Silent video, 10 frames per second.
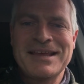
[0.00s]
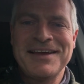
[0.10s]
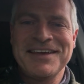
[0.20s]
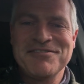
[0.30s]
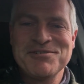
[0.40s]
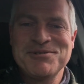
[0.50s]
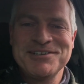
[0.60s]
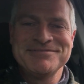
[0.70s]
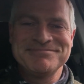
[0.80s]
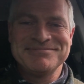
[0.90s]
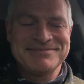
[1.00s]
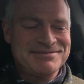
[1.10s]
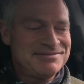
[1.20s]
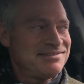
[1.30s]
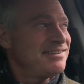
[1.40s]
Hi everyone,
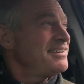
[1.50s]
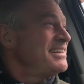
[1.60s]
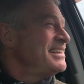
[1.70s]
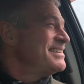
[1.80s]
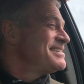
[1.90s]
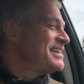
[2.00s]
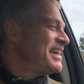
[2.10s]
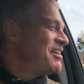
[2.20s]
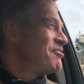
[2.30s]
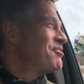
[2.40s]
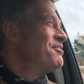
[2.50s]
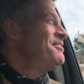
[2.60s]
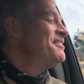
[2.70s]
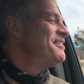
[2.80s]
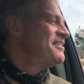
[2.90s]
it's Andrew.
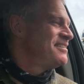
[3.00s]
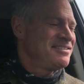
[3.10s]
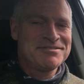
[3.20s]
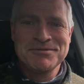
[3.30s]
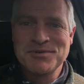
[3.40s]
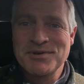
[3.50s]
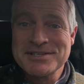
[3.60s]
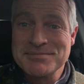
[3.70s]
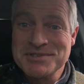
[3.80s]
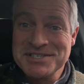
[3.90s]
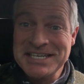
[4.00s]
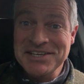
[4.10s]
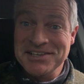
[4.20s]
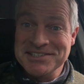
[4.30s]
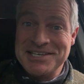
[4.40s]
We've got some
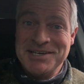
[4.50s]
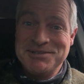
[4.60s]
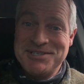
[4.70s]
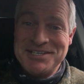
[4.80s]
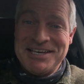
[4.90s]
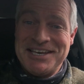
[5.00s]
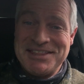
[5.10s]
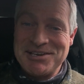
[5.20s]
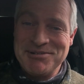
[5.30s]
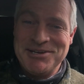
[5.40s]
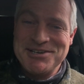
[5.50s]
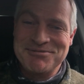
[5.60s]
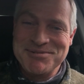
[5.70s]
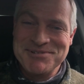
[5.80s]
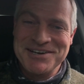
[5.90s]
seagulls outside that are
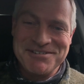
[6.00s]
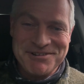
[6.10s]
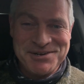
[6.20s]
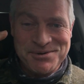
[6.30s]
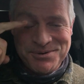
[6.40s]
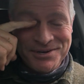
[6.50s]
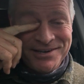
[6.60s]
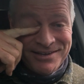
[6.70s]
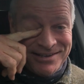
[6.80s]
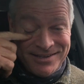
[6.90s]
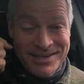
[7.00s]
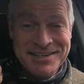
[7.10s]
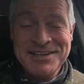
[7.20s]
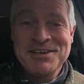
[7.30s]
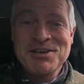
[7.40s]
interrupting our recording.
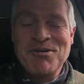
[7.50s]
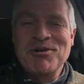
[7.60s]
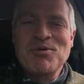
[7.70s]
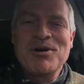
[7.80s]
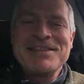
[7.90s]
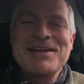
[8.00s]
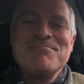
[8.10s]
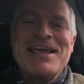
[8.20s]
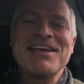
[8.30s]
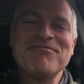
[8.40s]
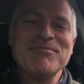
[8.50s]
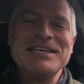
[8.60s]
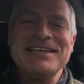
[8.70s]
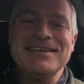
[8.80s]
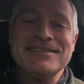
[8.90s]
A recording that I'm making from
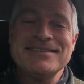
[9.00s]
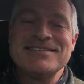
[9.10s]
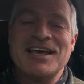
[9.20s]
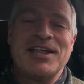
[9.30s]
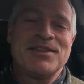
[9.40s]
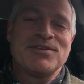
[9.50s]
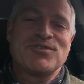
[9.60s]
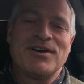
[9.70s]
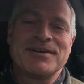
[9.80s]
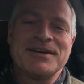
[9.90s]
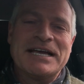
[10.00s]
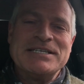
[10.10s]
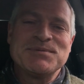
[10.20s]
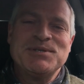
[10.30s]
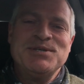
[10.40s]
the inside of the truck. Now
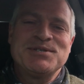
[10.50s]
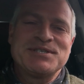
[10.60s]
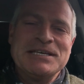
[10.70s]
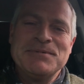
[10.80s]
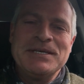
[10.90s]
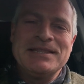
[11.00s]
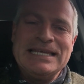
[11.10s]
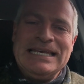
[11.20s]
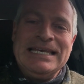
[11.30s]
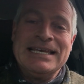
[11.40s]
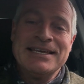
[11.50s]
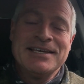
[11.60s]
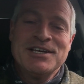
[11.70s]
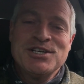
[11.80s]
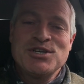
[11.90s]
guys, when you see me
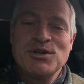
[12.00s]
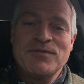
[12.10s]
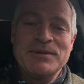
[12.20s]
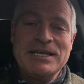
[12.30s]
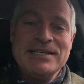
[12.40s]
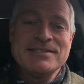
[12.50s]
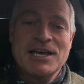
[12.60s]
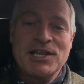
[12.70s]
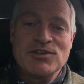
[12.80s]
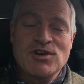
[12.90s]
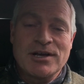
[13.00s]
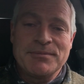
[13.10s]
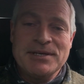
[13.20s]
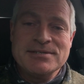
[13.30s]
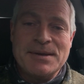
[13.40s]
shooting from the inside of the truck, it
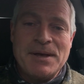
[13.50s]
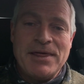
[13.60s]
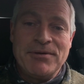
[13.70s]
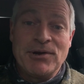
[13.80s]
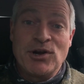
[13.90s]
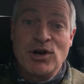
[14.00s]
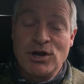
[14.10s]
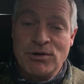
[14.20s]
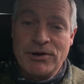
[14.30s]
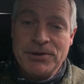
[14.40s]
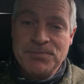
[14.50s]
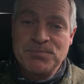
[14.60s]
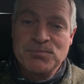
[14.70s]
means I'm either in a hurry